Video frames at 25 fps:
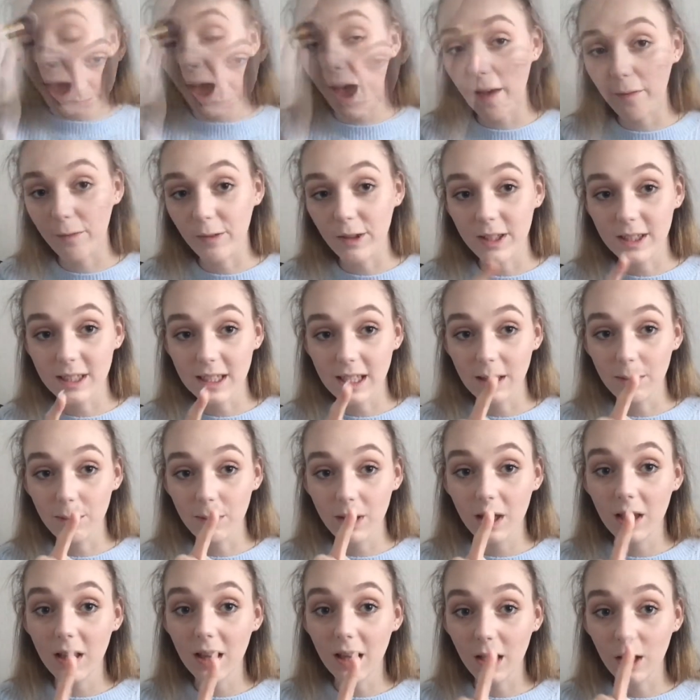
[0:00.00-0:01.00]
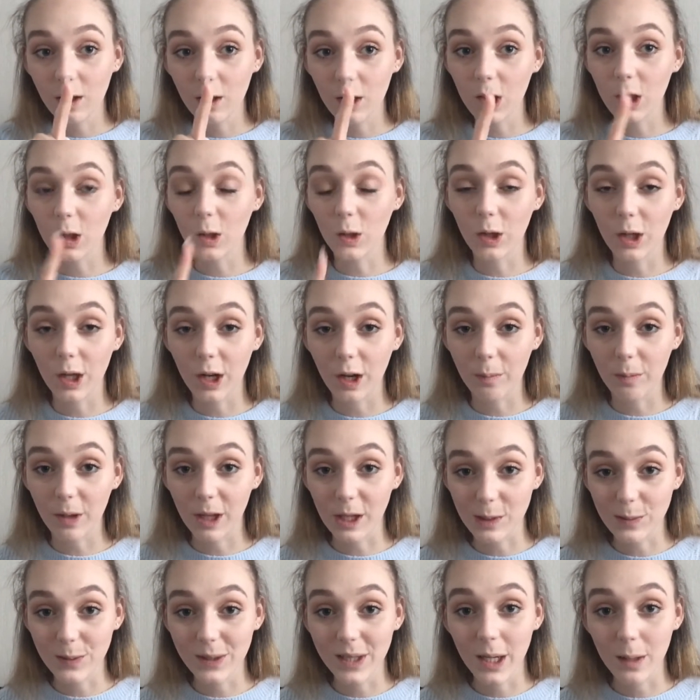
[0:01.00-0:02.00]
If you see me like looking up
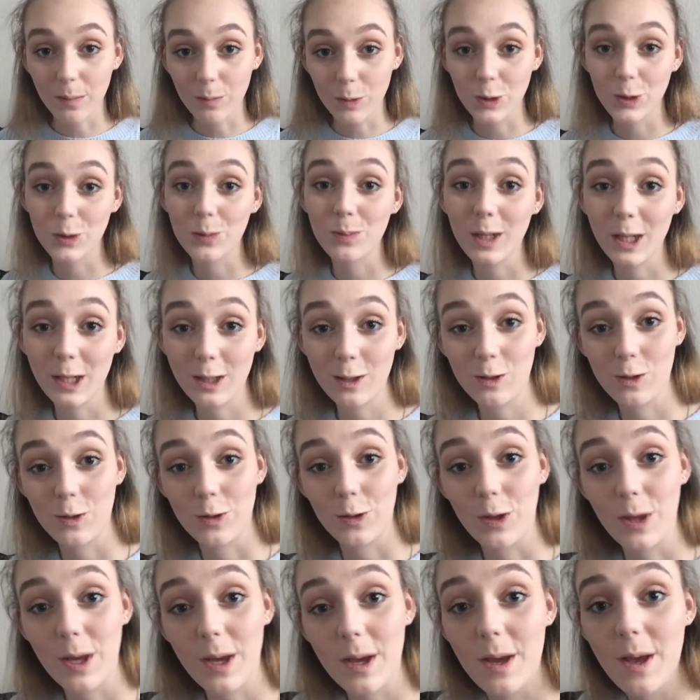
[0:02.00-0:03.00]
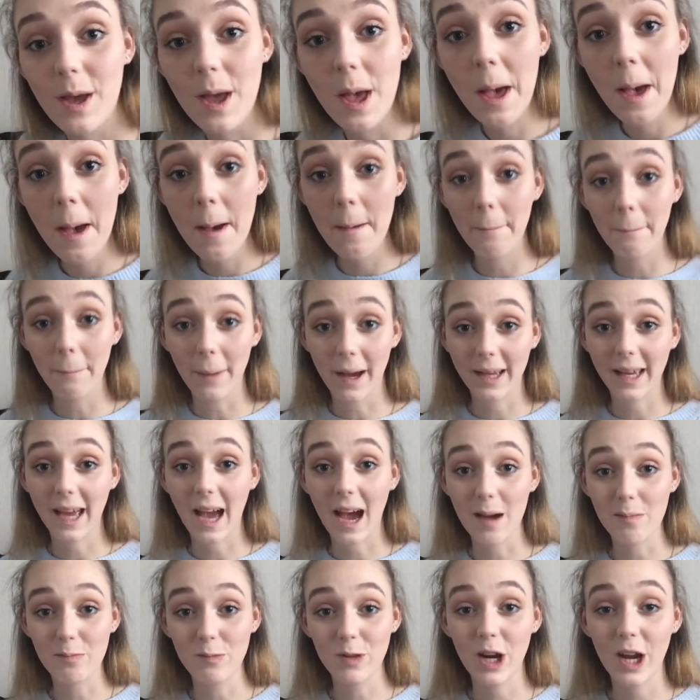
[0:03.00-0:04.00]
this way, I'm just making sure that my
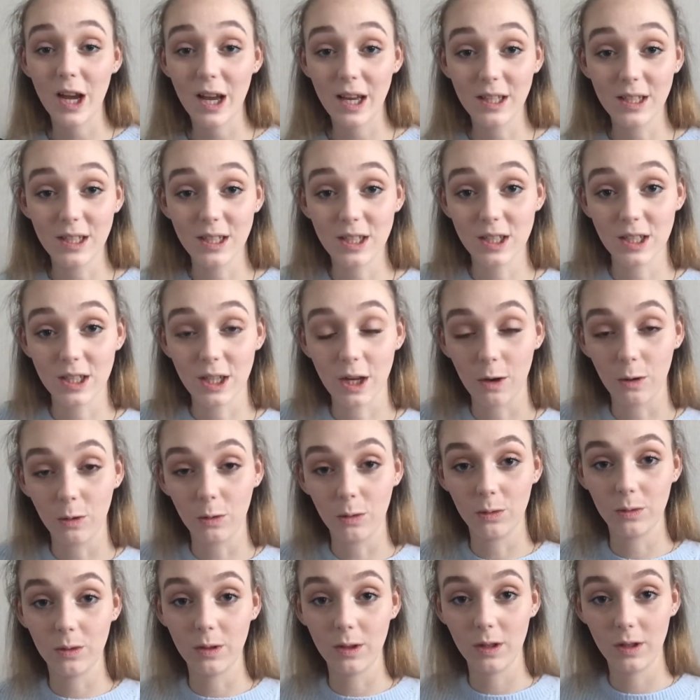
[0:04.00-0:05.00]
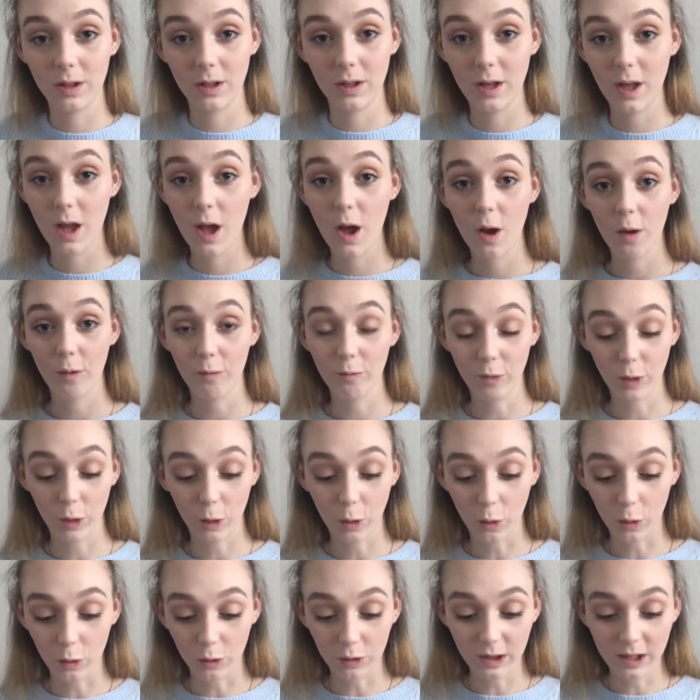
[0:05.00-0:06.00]
camera is still
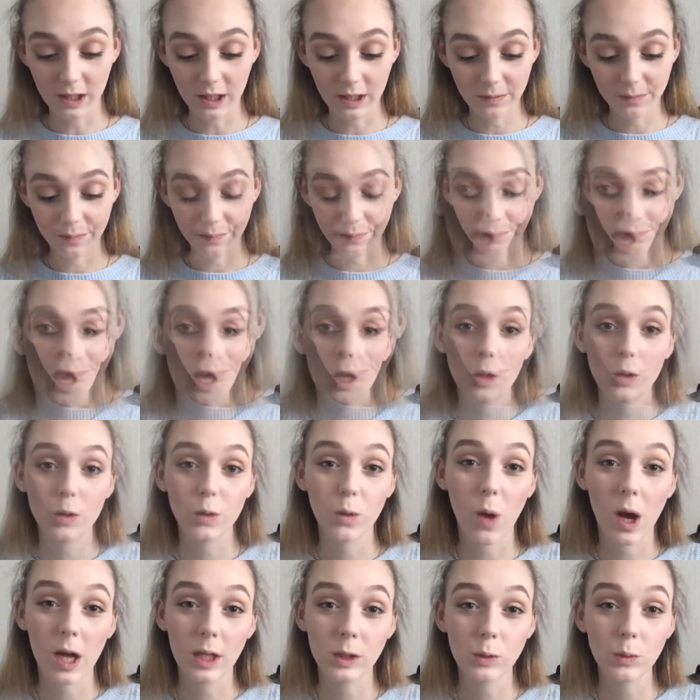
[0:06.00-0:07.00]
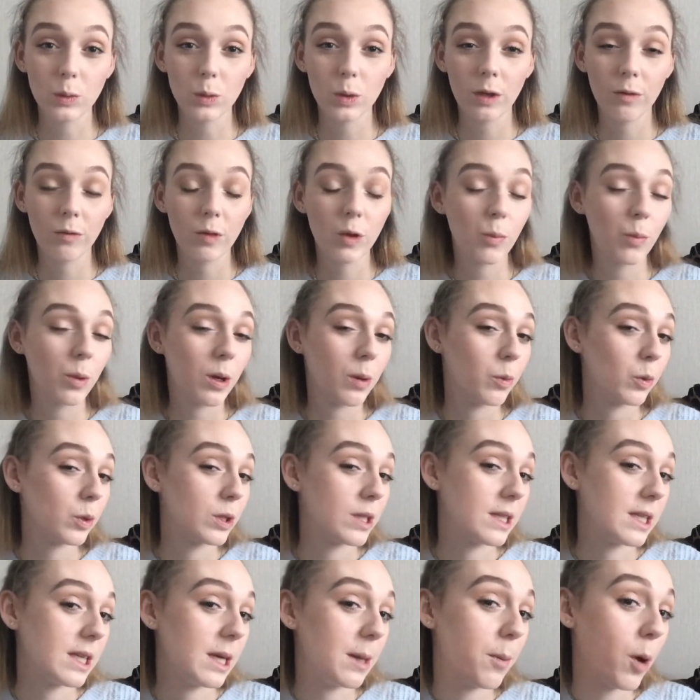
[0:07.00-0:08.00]
recording. So I don't know if you'll be able
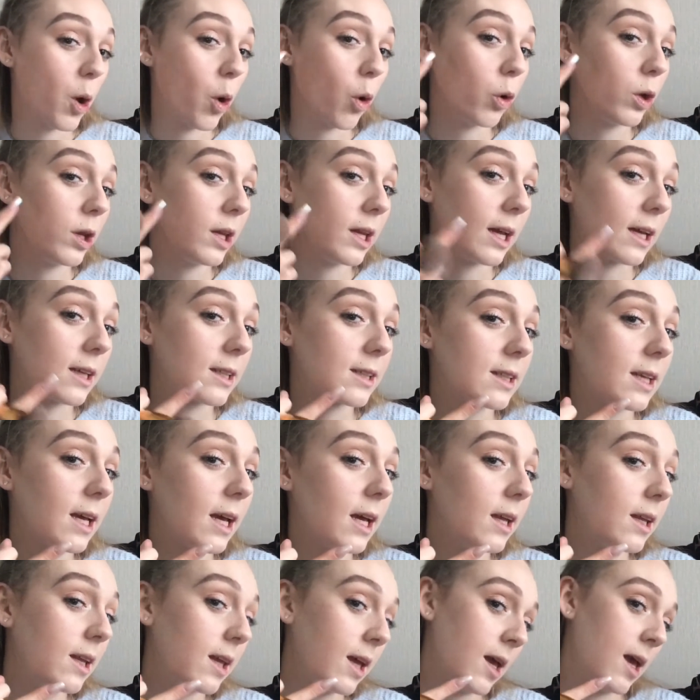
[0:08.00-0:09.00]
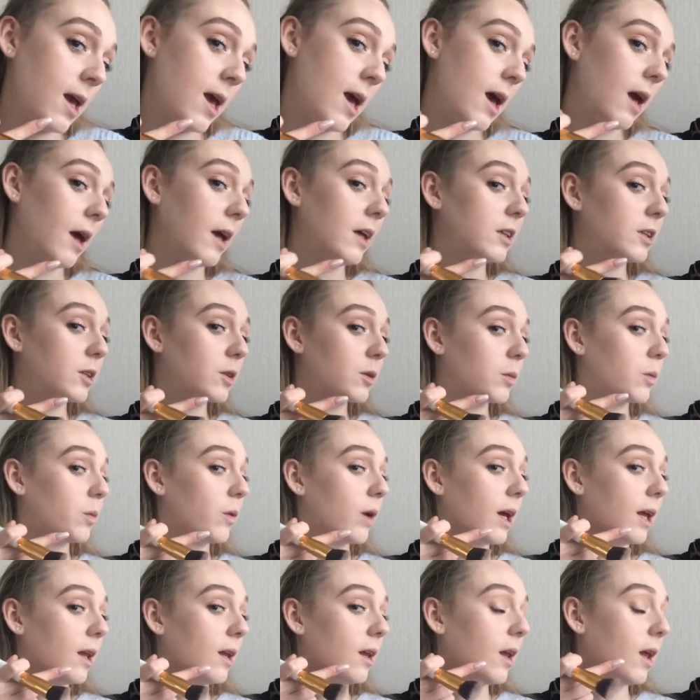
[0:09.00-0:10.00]
to see, but on this side it's
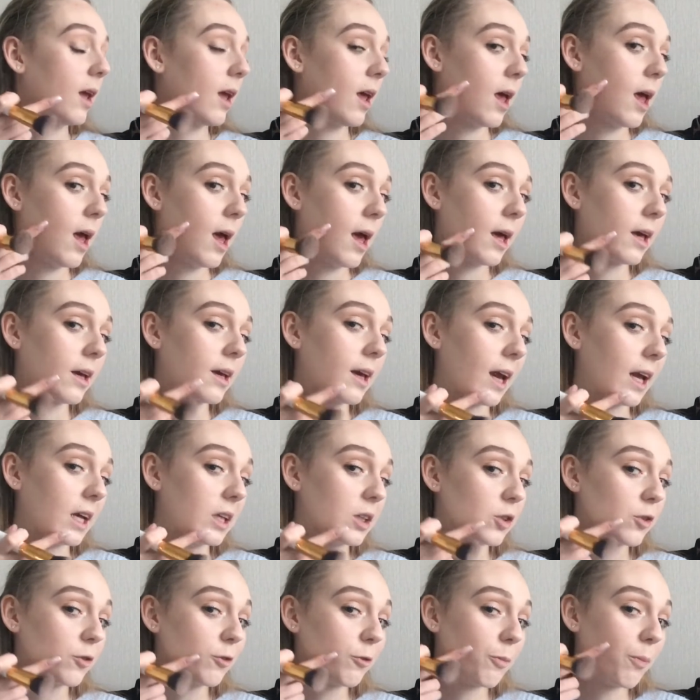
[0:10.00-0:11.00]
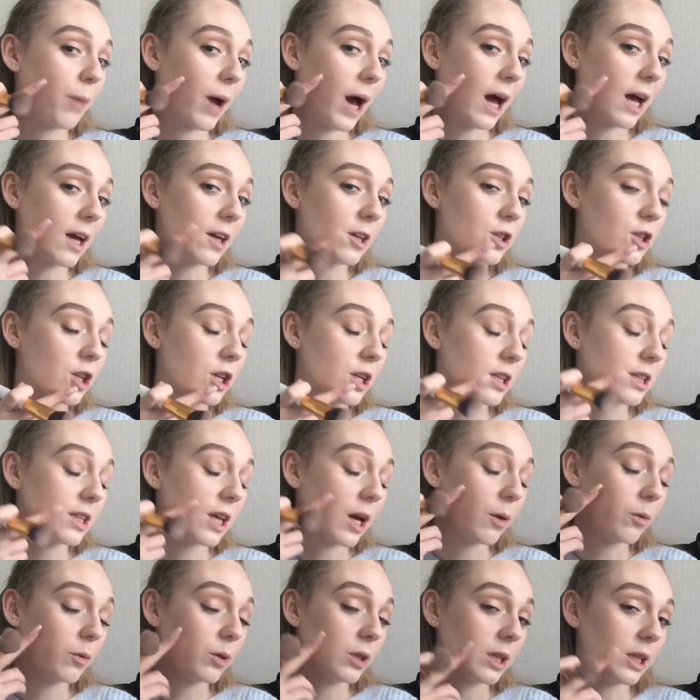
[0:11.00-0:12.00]
went kind of patchy
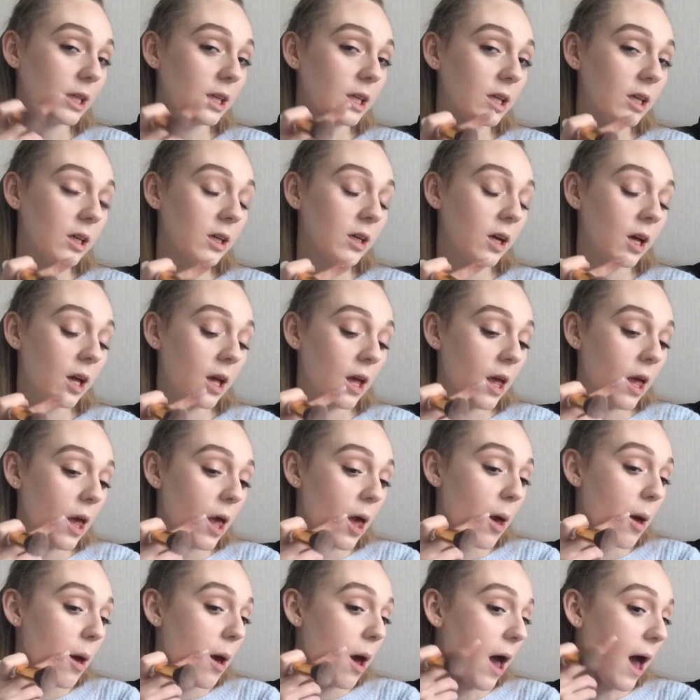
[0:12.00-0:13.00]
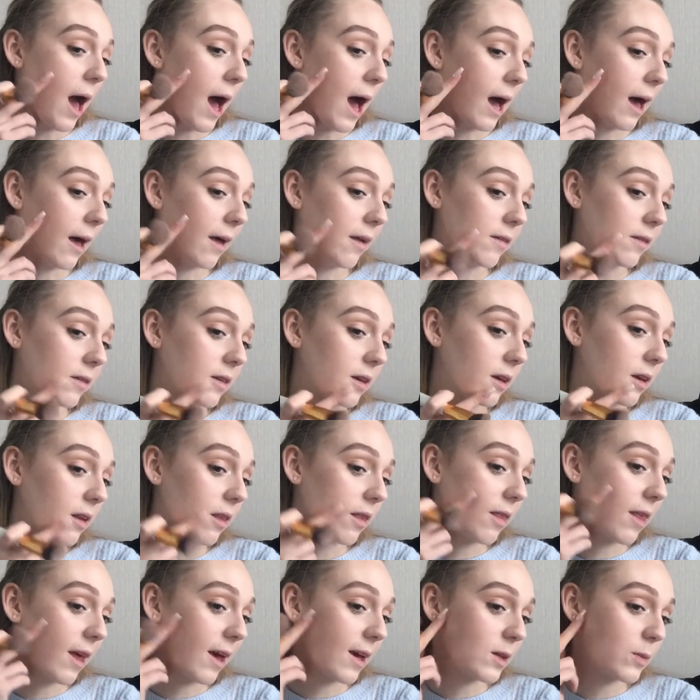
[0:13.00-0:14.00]
down here, and
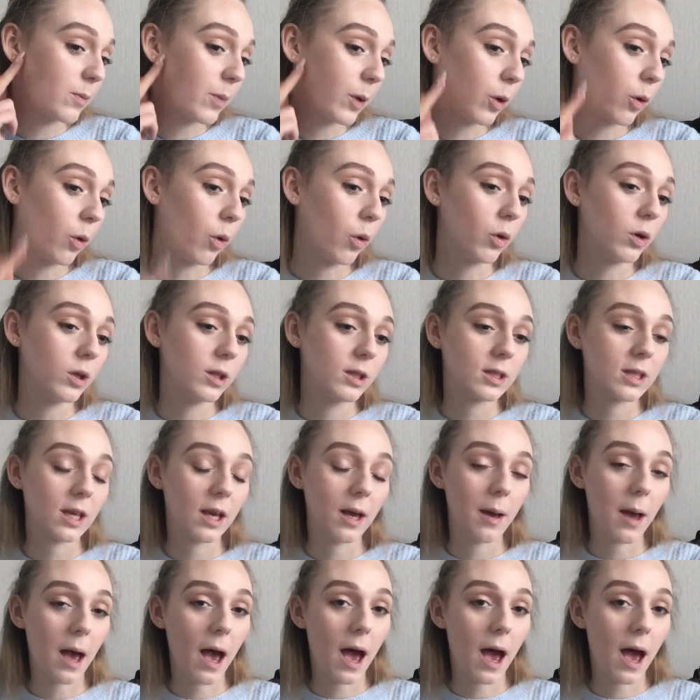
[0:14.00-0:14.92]
that's because